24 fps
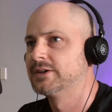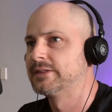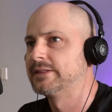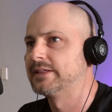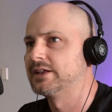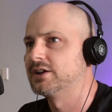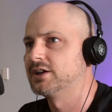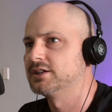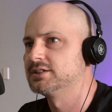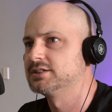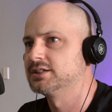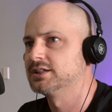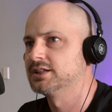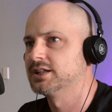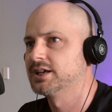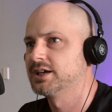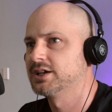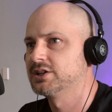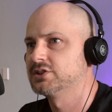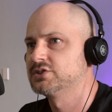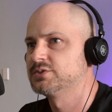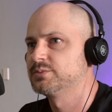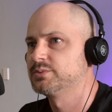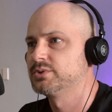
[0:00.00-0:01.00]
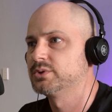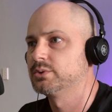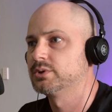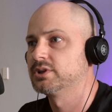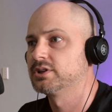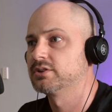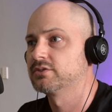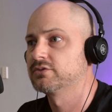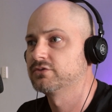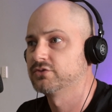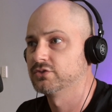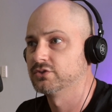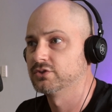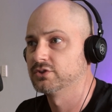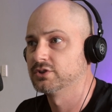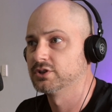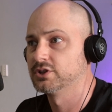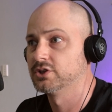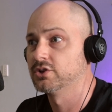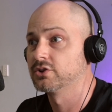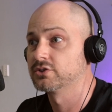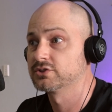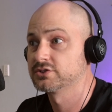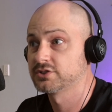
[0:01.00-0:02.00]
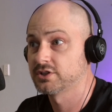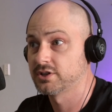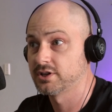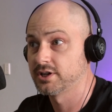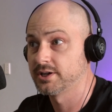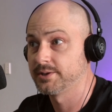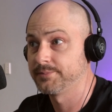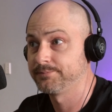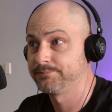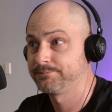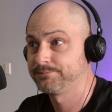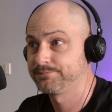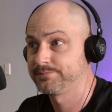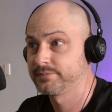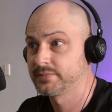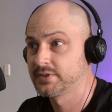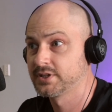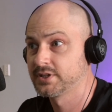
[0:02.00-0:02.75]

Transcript: that I delayed spewing for a long time.